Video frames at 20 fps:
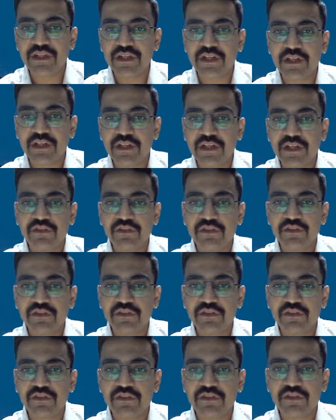that we used
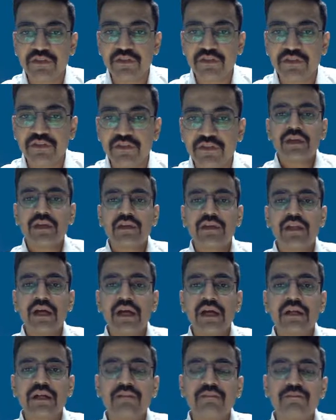earlier on,
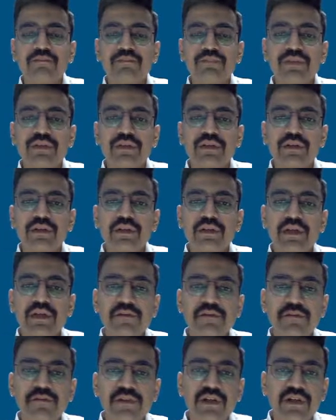that
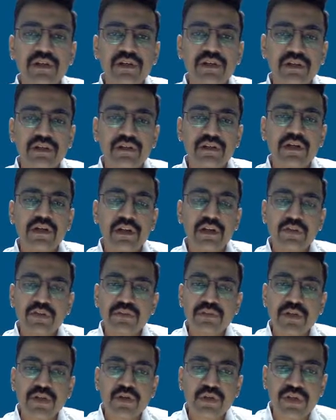if a
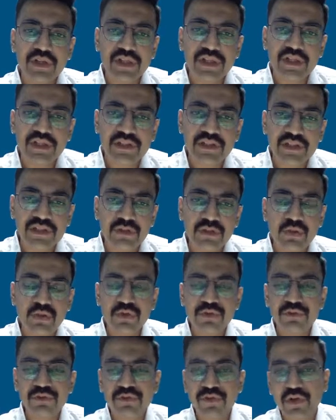consumer could either
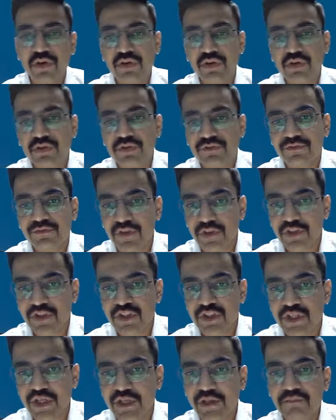go for
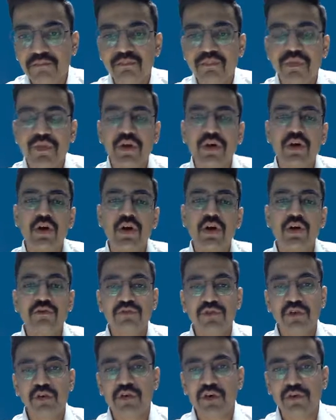chai or
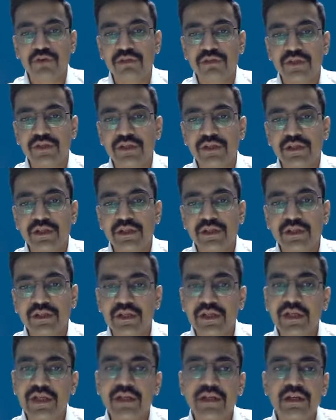for coffee,
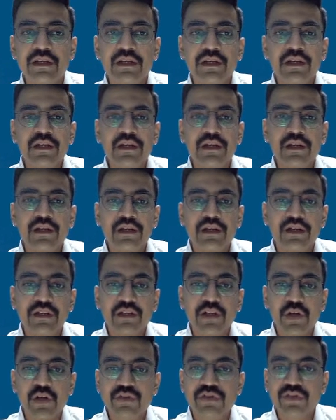right?
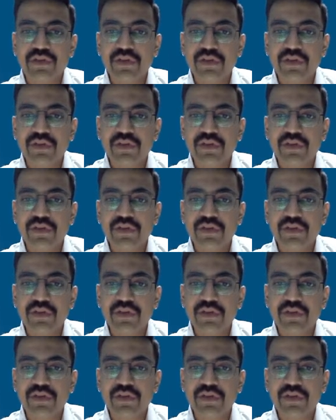Now,